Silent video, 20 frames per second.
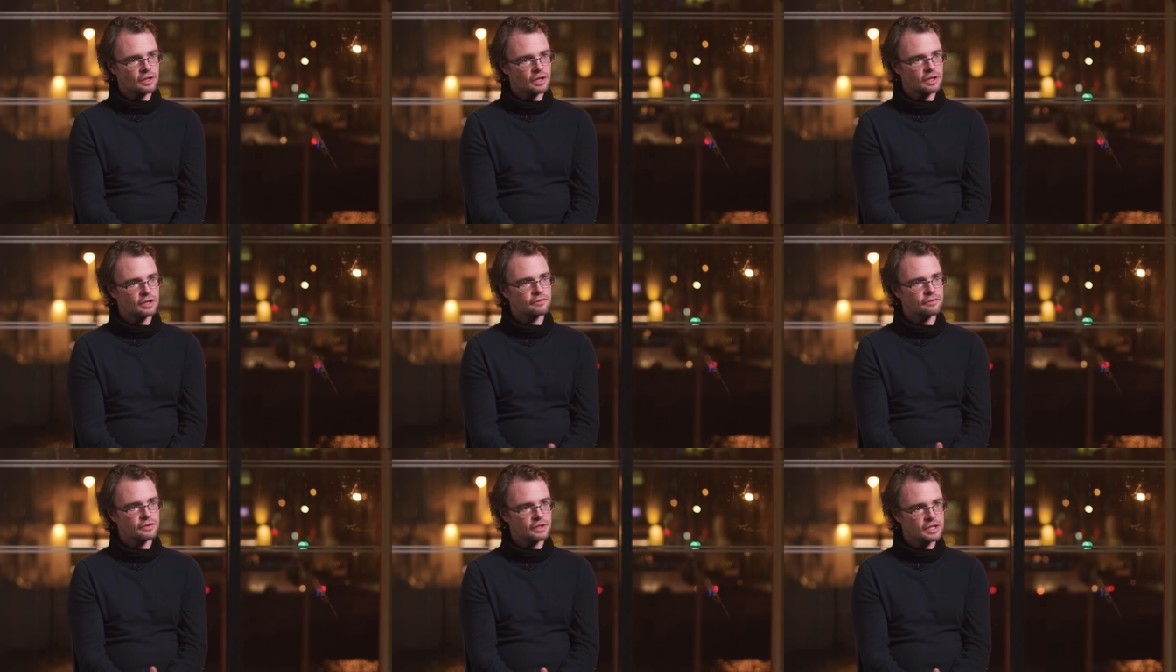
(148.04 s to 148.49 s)
a
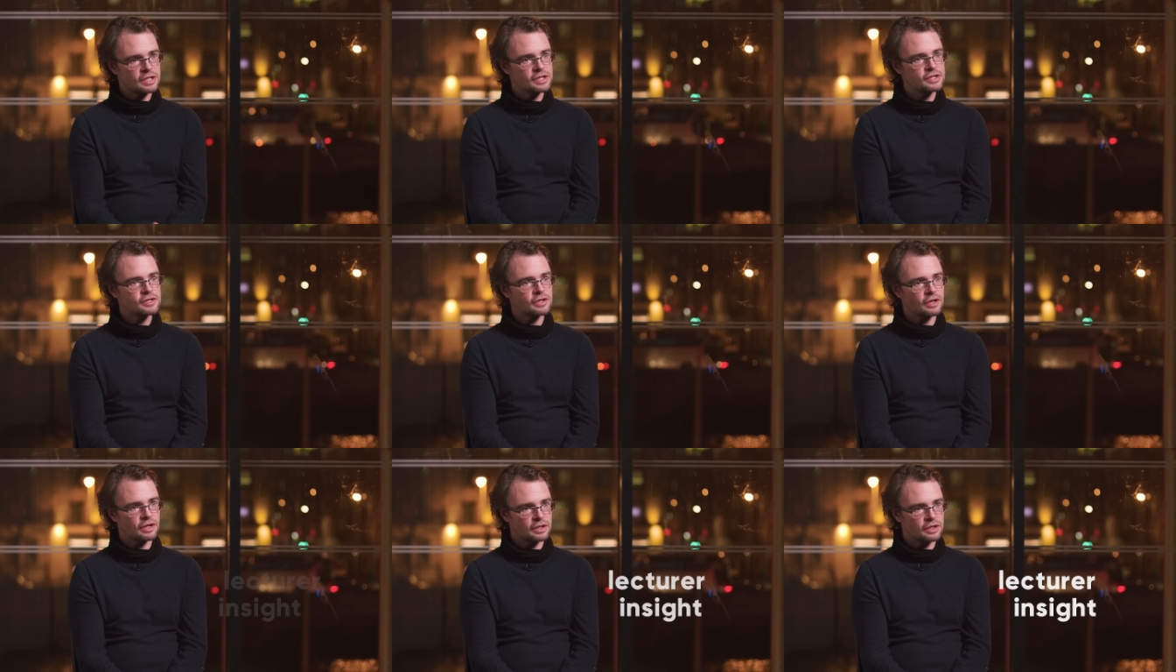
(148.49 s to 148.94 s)
kind of
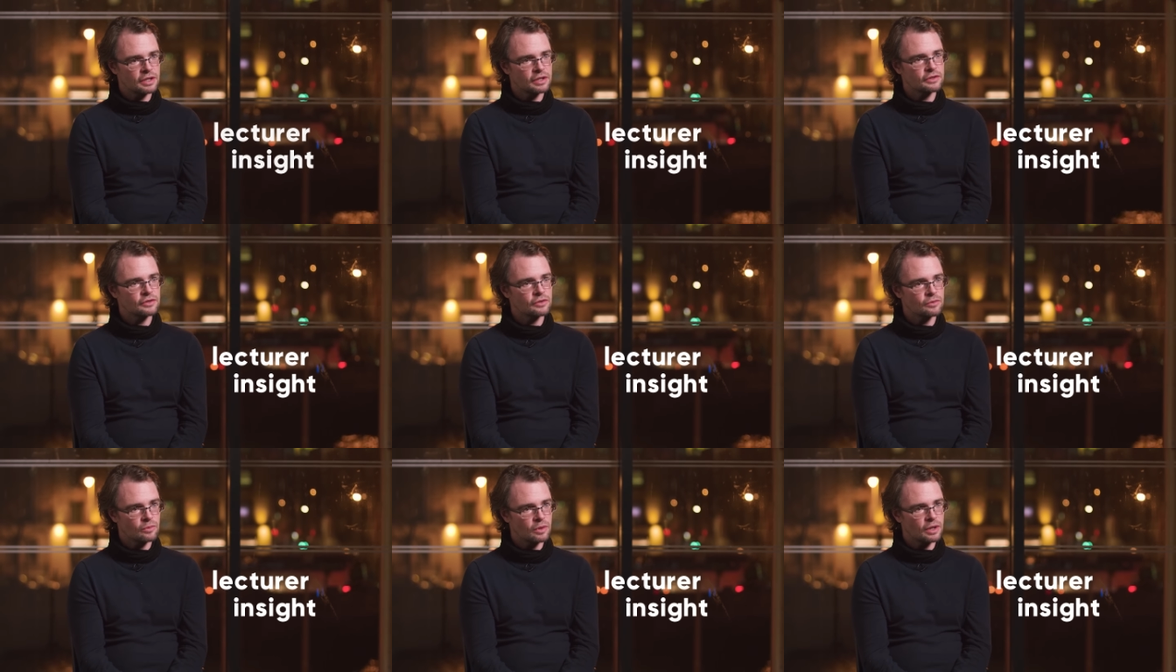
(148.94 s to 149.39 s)
insight
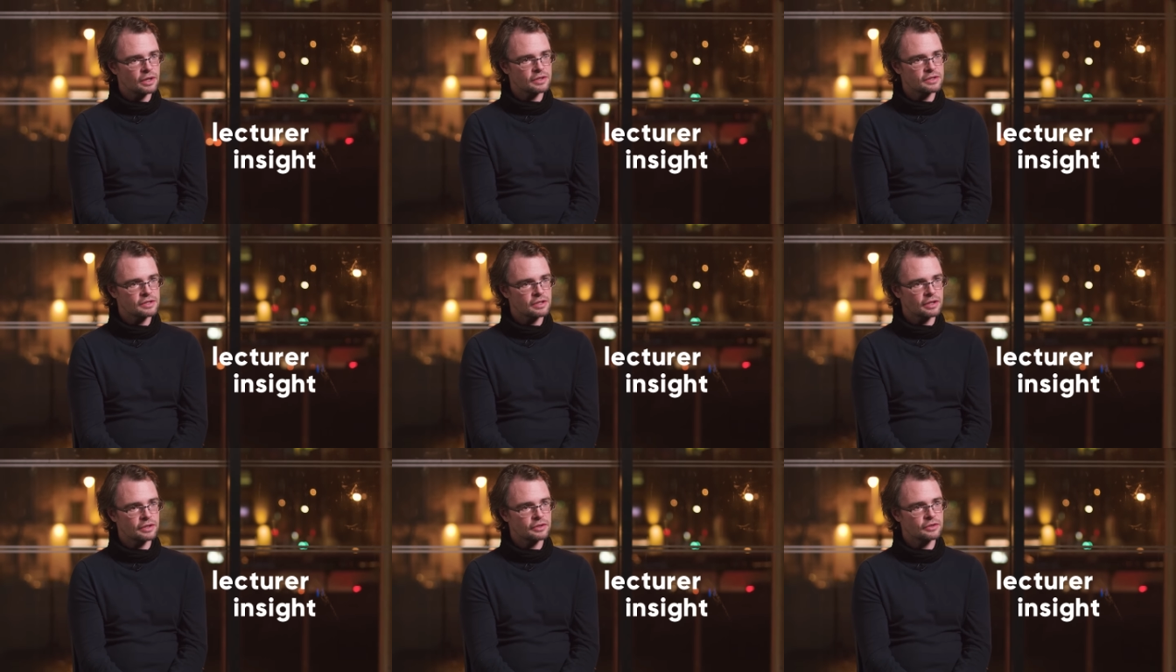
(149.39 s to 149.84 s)
into what
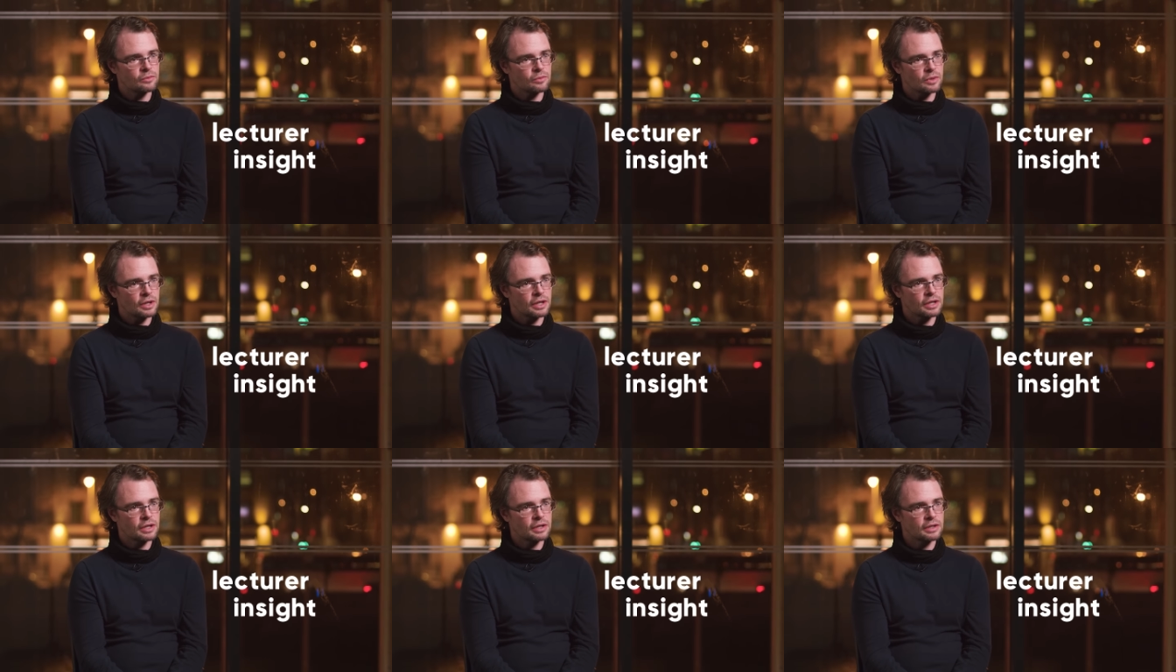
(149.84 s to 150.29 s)
it's like to
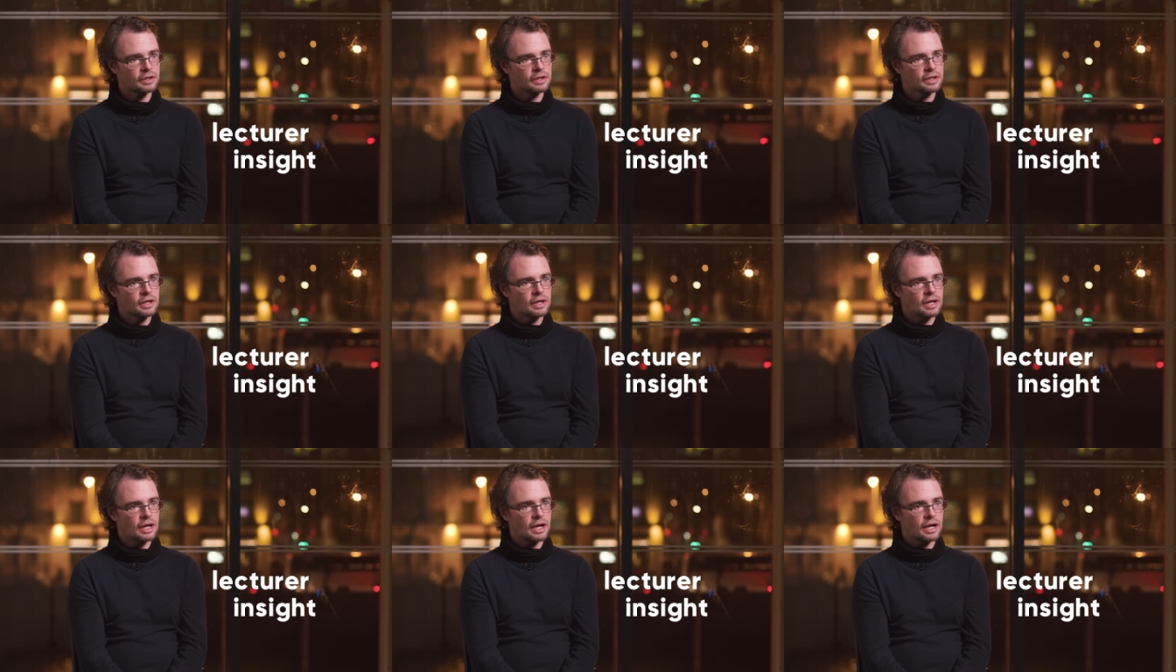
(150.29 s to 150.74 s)
work.
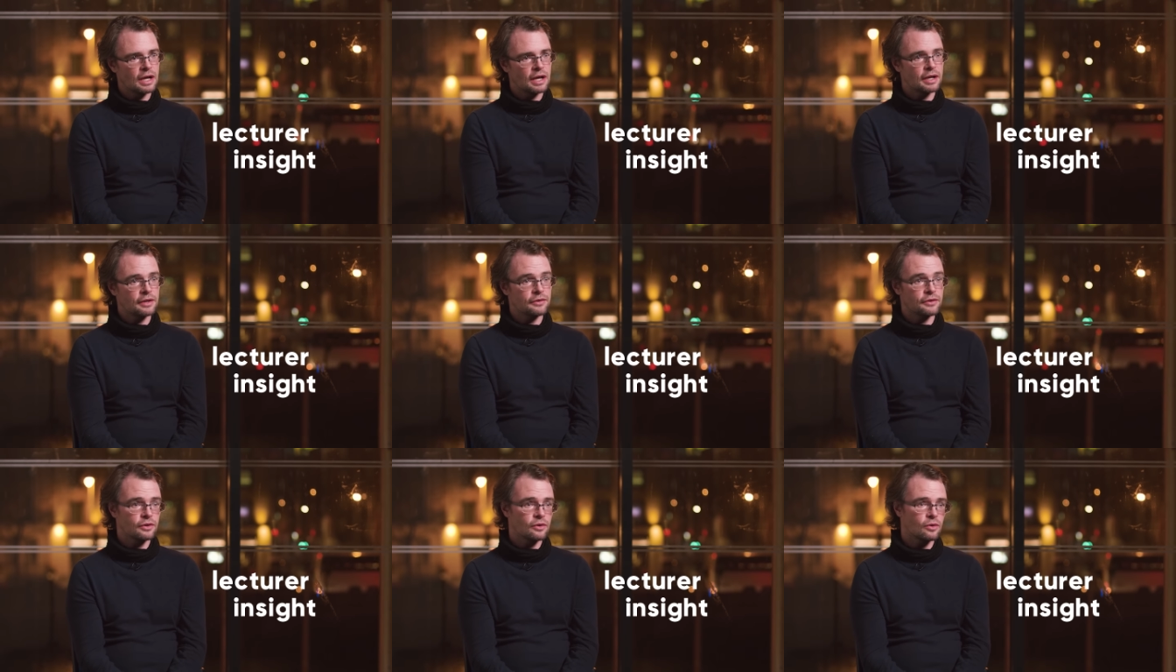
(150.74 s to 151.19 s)

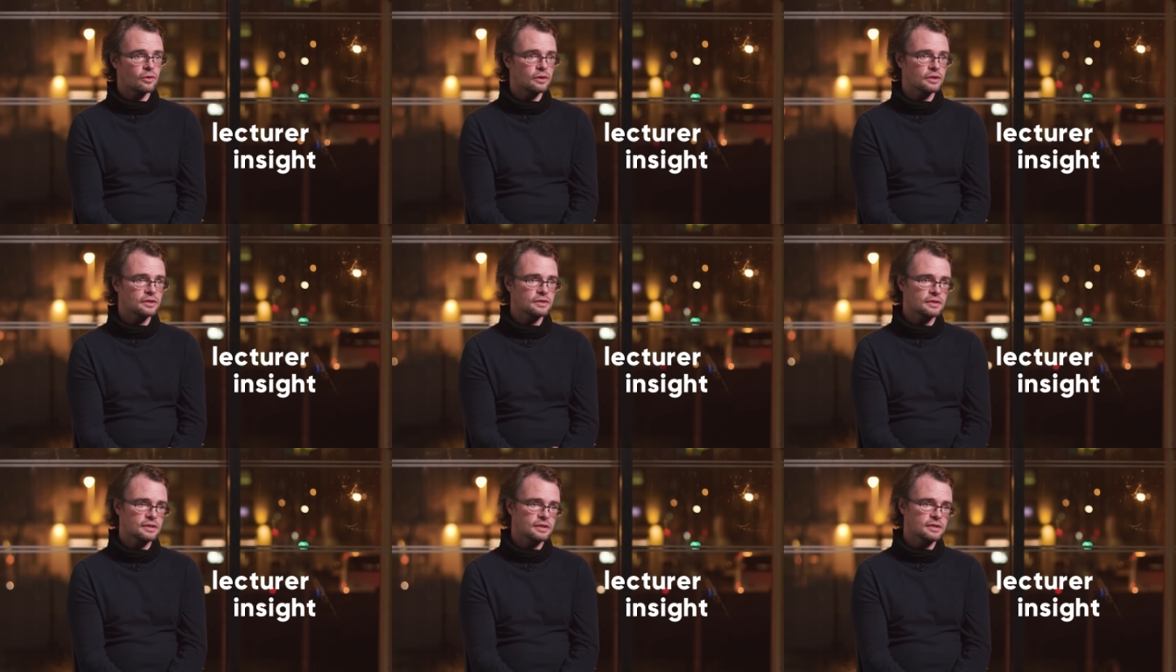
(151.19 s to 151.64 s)
The
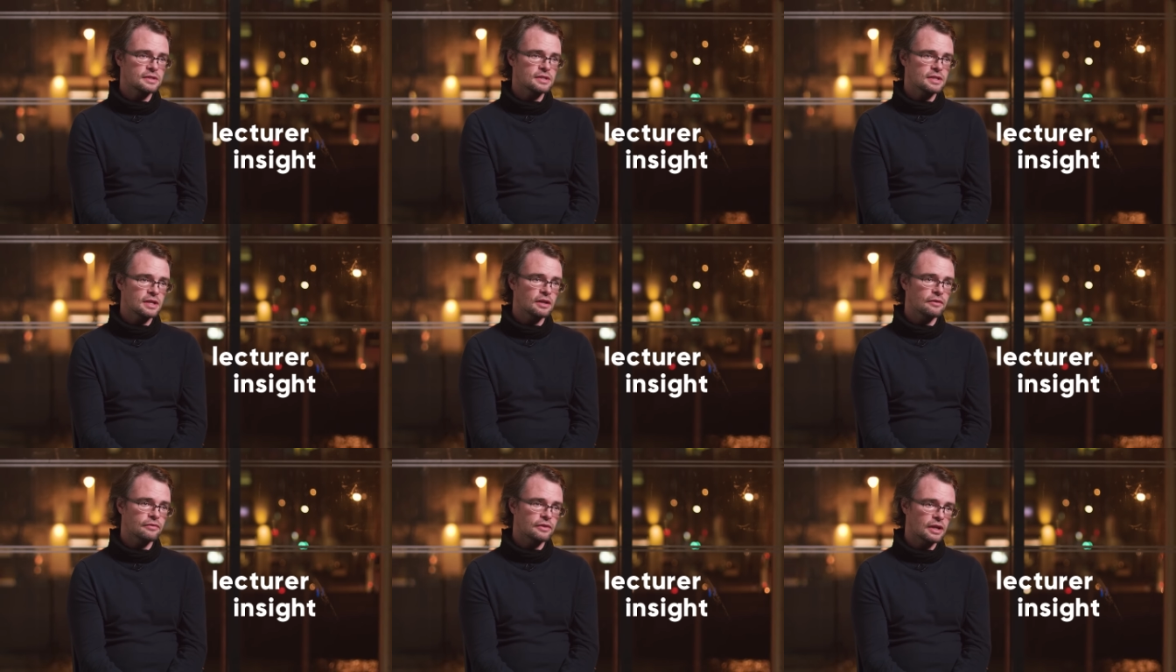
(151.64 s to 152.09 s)
course in
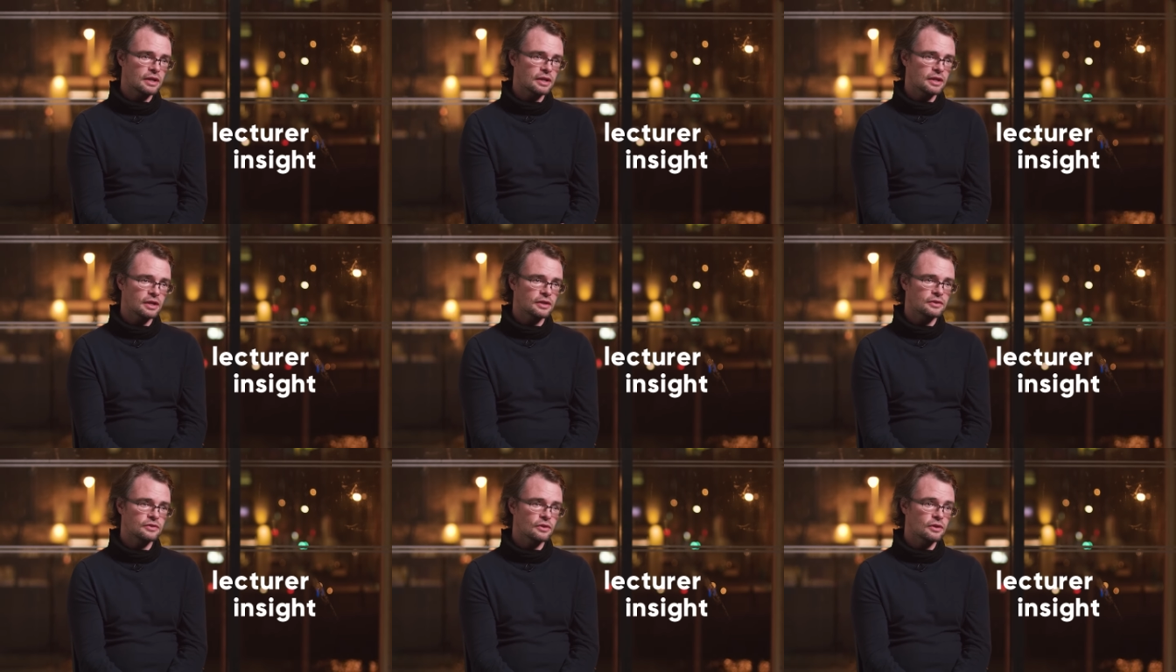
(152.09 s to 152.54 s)
itself,
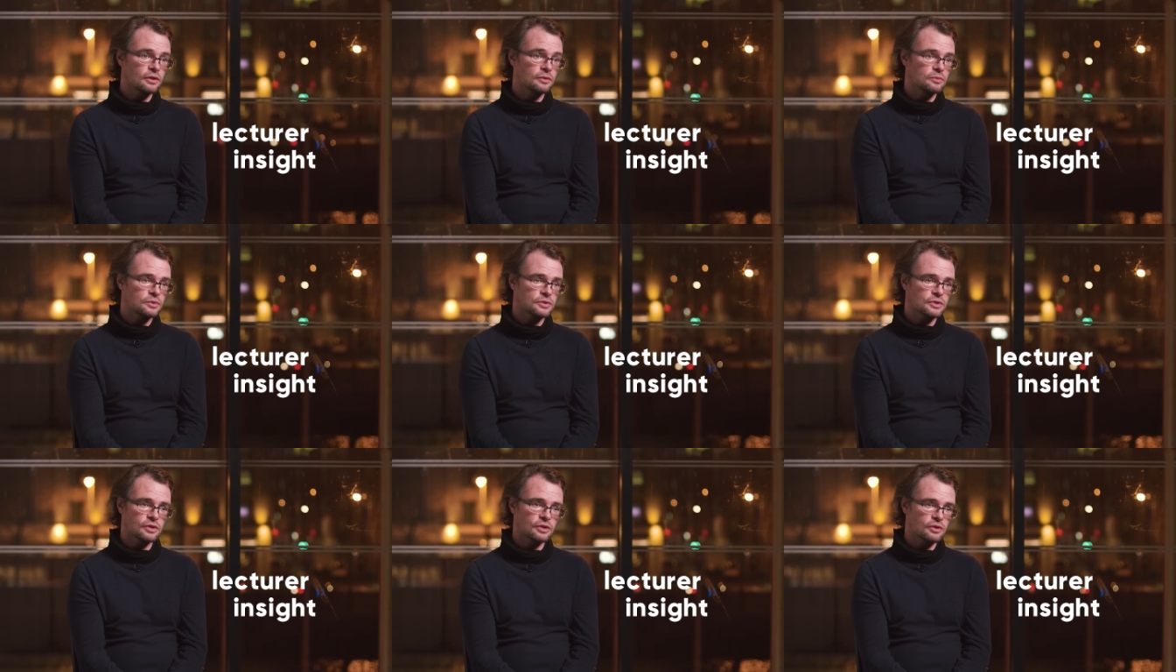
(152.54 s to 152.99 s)
getting it
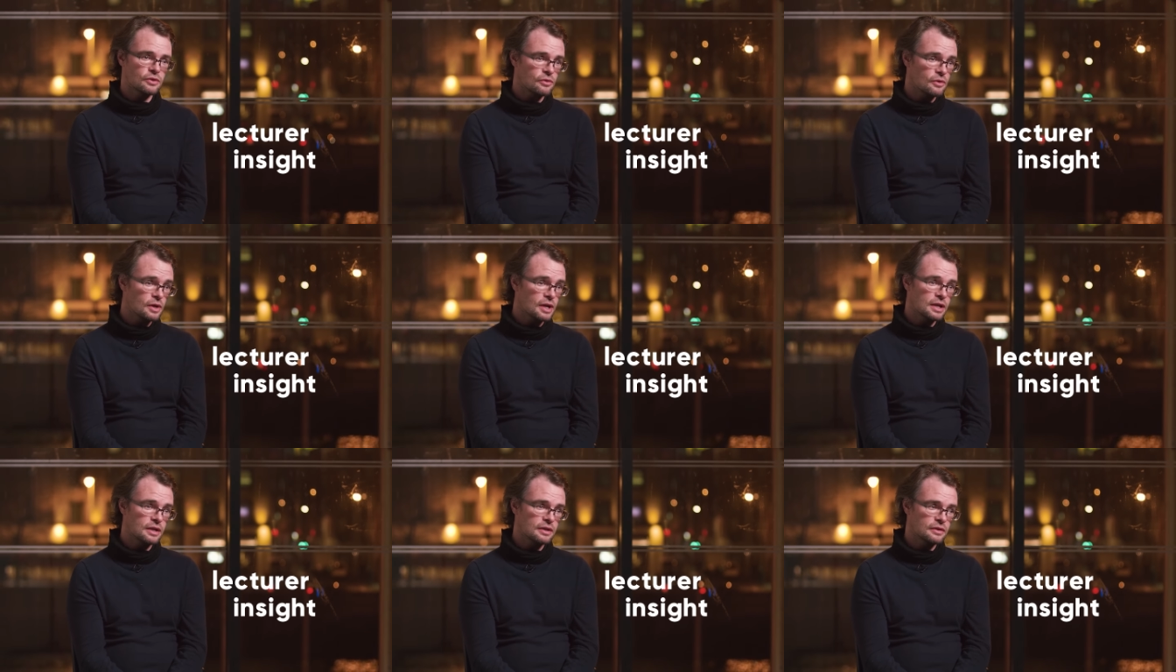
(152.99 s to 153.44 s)
done, was a
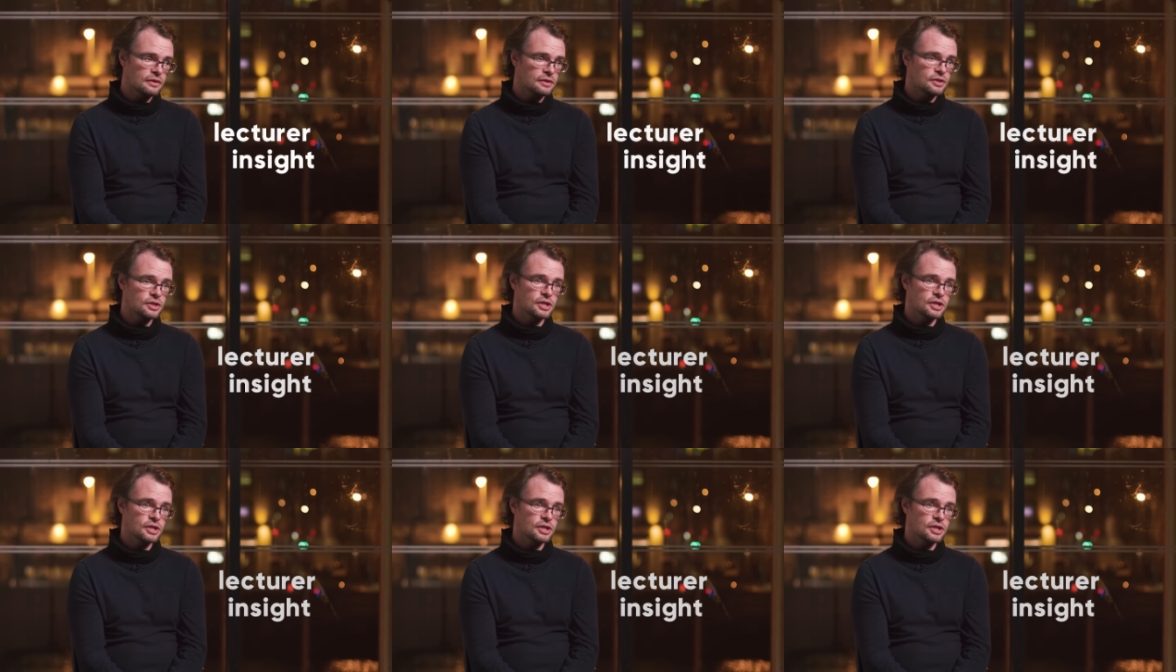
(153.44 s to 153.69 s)
great